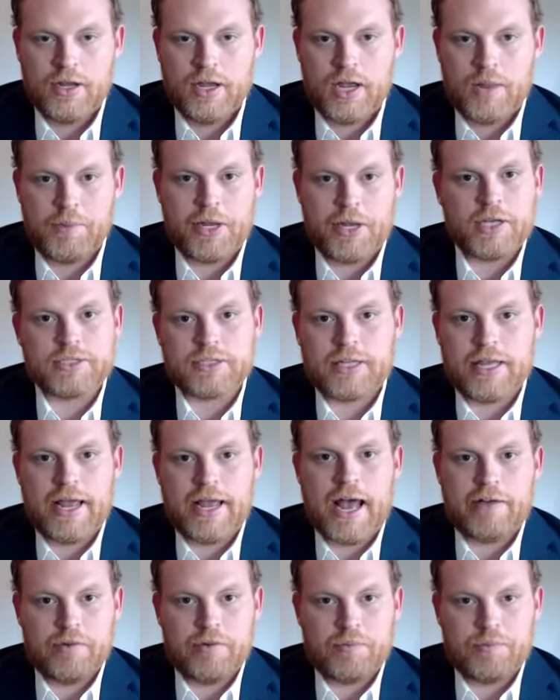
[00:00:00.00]
And because they
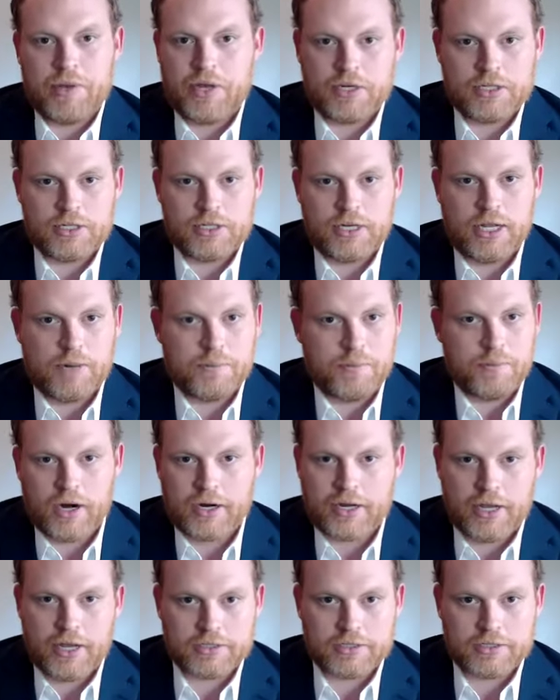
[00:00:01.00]
haven't been in
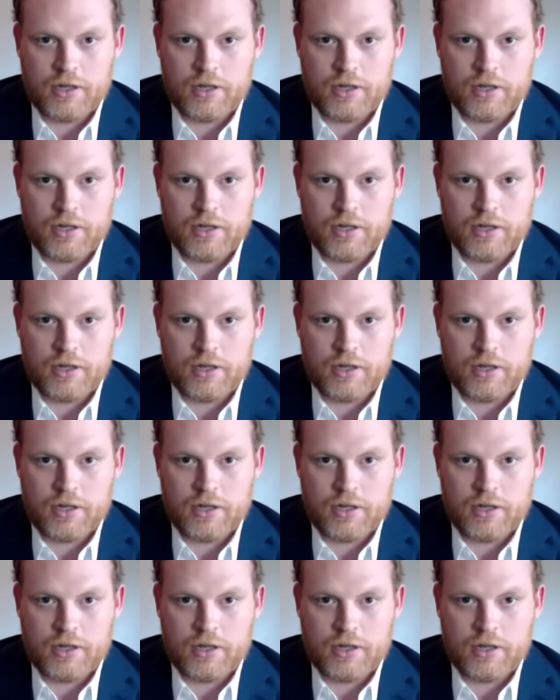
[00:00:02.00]
market as